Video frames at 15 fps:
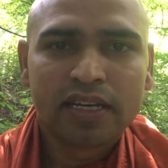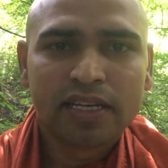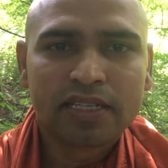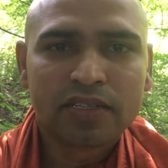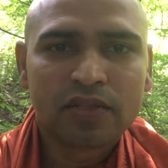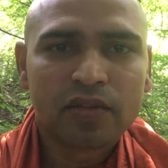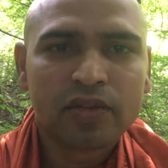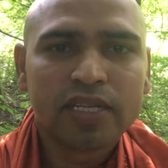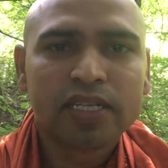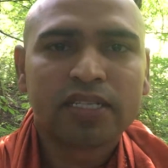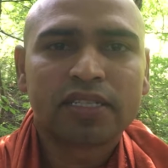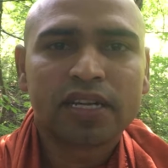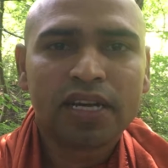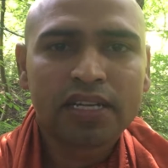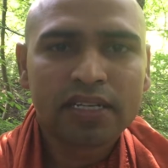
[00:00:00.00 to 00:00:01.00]
So he
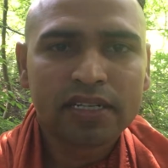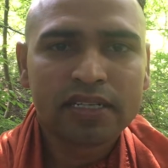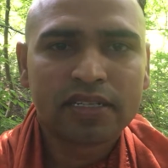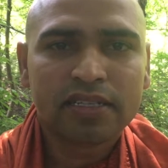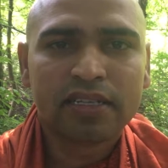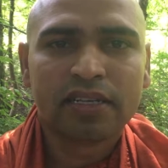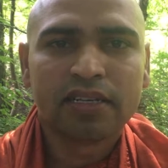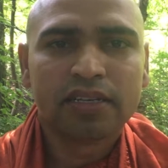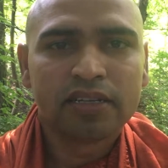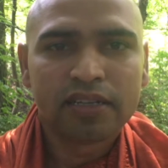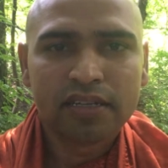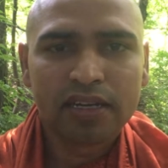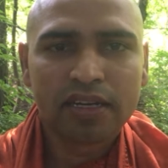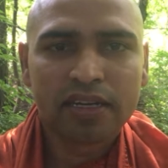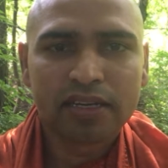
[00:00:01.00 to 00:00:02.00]
started
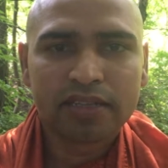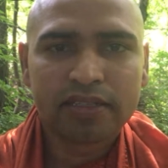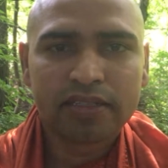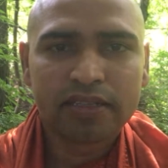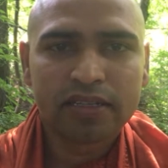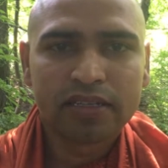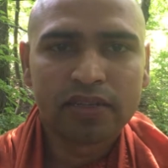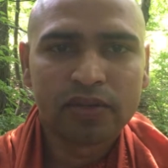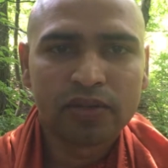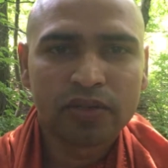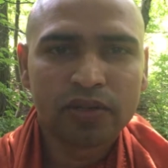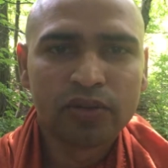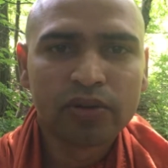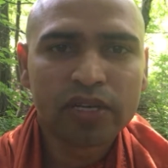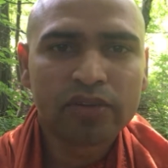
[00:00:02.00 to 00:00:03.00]

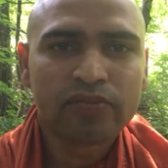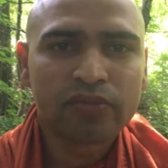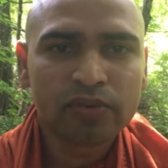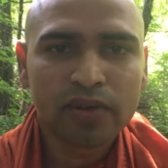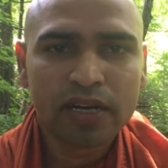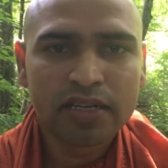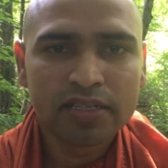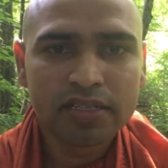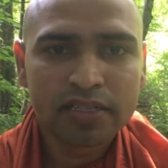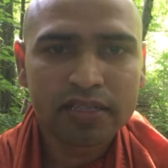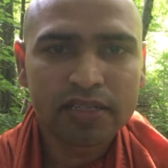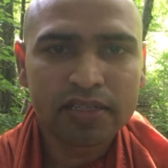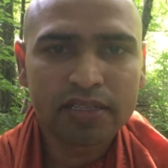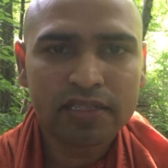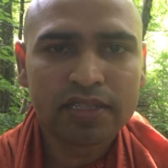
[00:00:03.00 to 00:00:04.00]
looking for
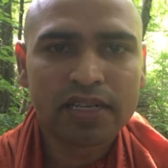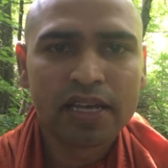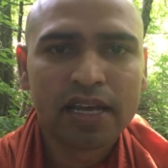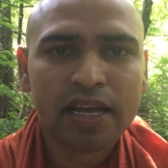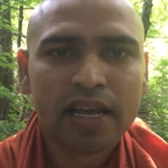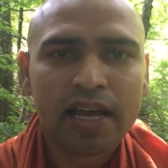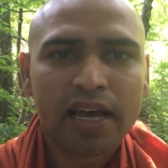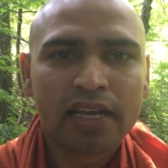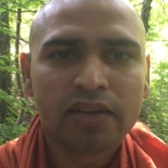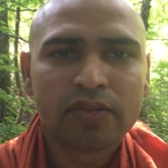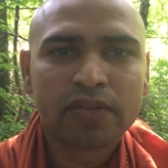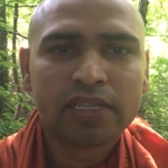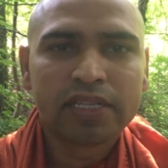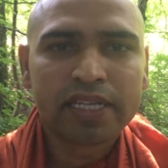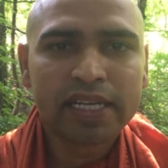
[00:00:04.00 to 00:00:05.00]
answers, and on
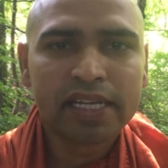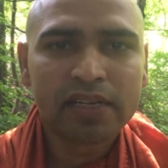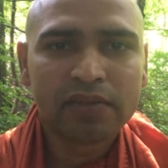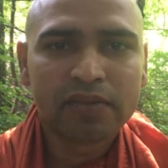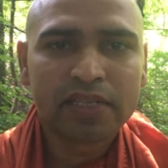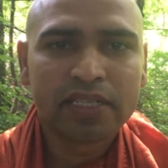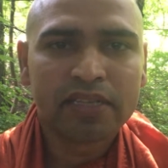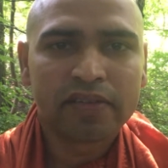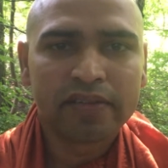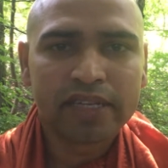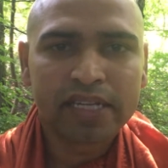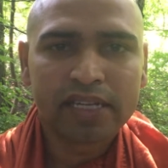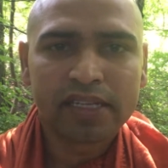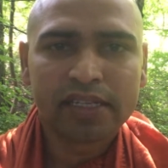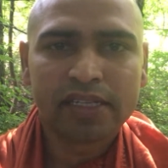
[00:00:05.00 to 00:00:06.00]
the day of his
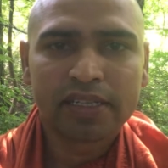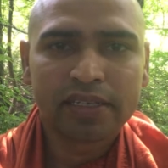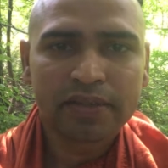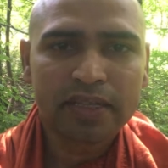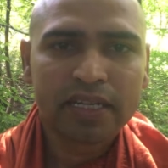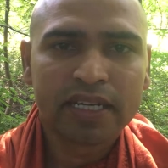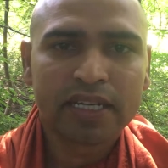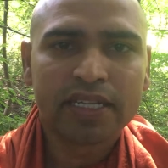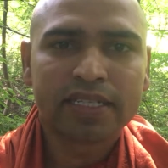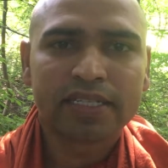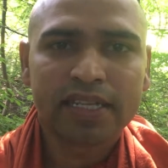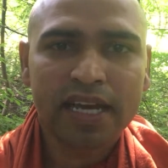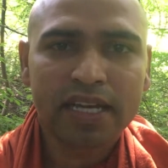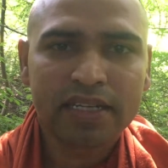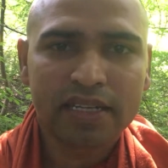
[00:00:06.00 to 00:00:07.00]
awakening, he
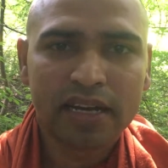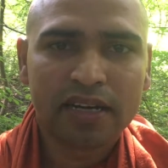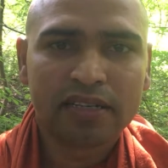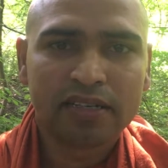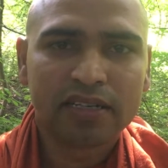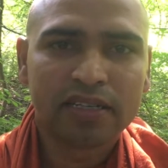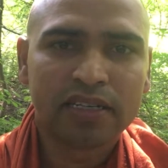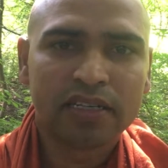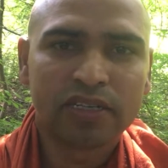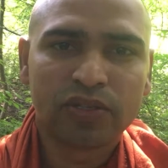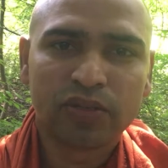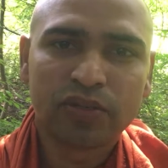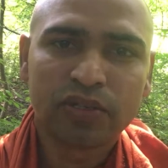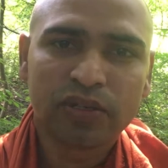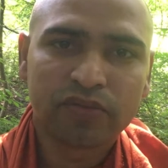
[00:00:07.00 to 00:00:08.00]
sat under a
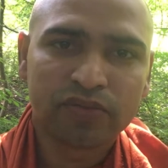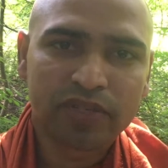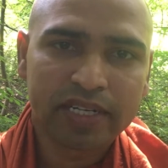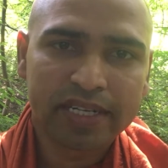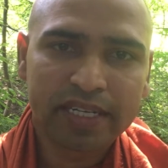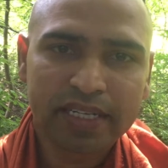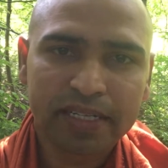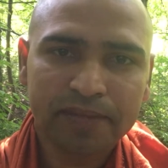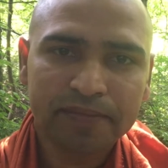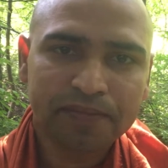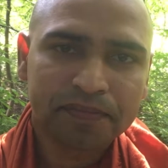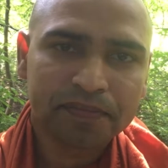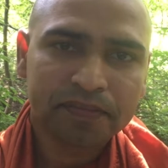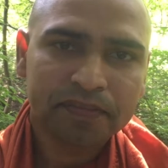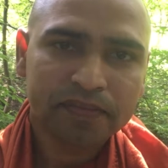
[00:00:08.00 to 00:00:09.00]
root of tree
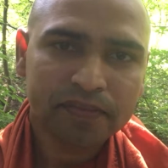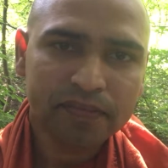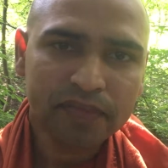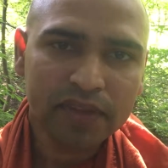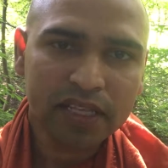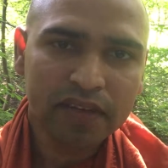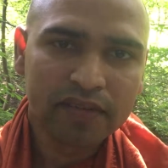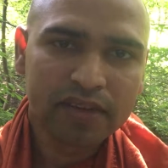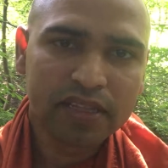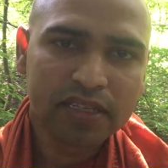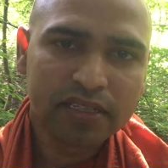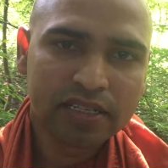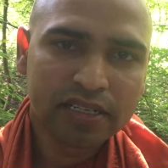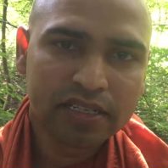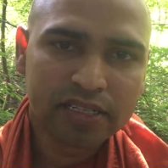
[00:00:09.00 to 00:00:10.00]
with
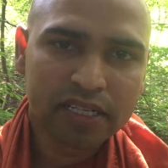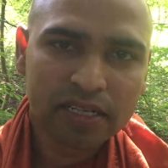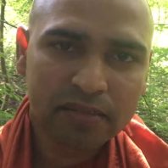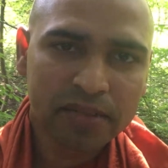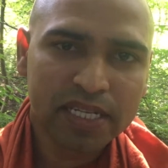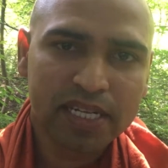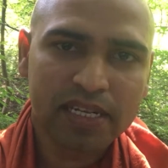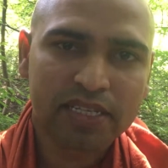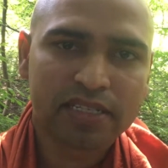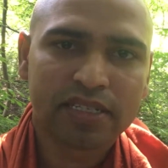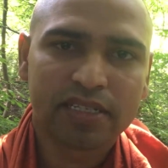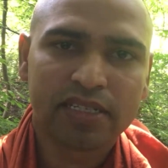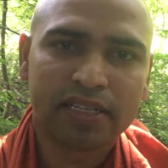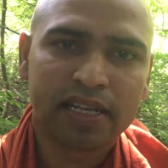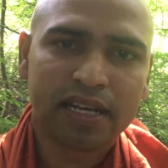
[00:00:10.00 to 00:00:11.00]
the
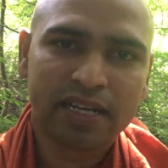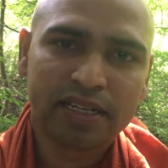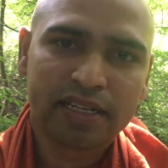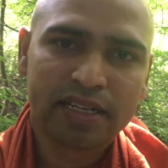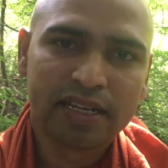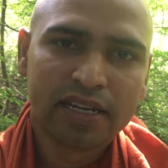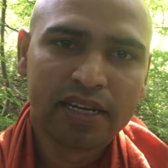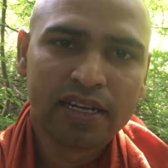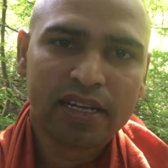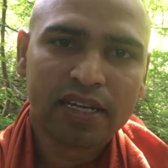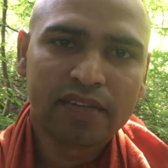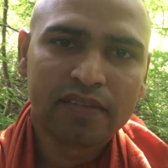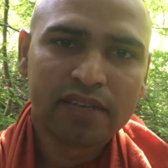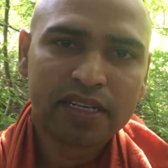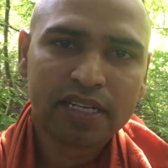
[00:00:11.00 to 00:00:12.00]
determination that
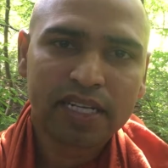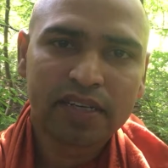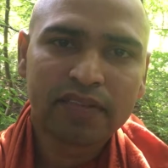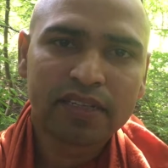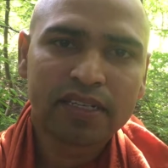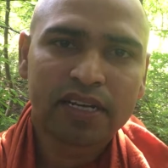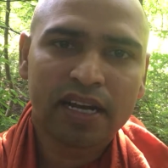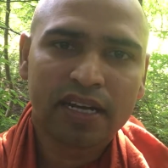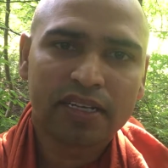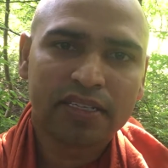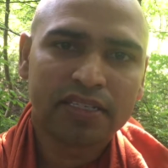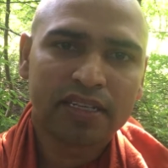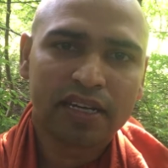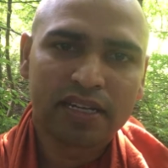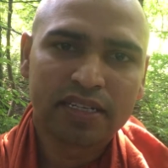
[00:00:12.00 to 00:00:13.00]
he will never
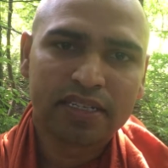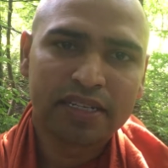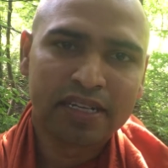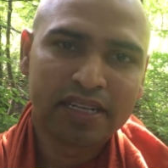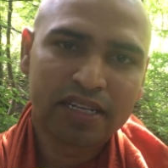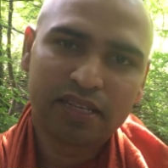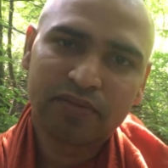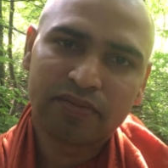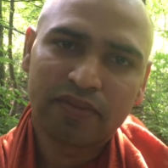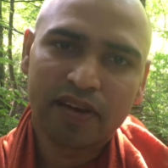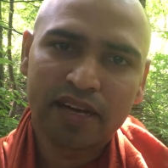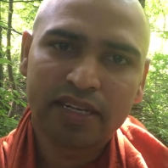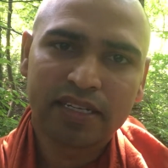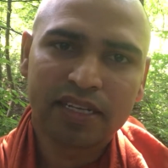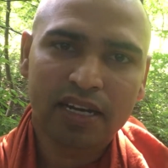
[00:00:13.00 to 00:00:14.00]
rise until he
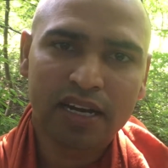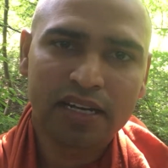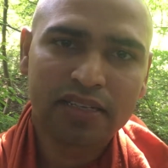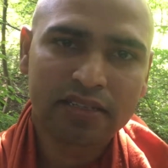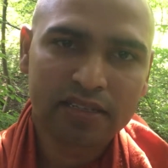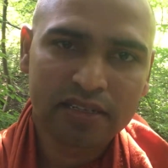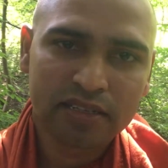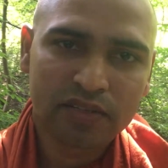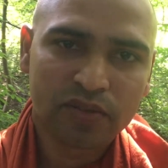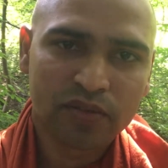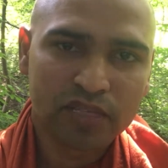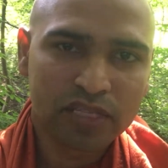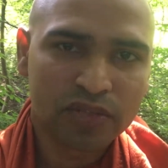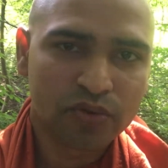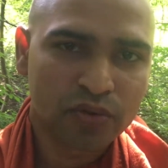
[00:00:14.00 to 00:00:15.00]
find answers to
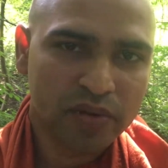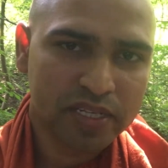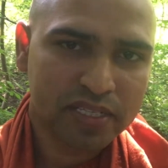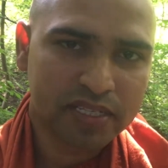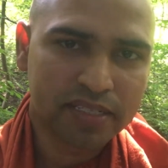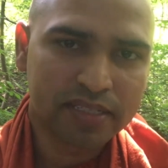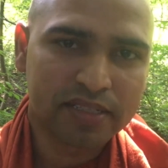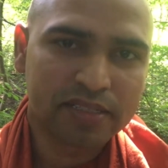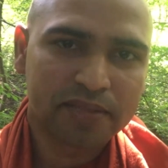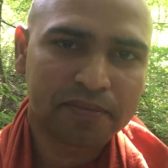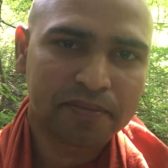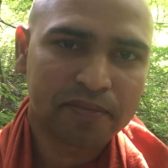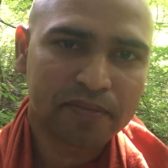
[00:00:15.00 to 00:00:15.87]
these questions.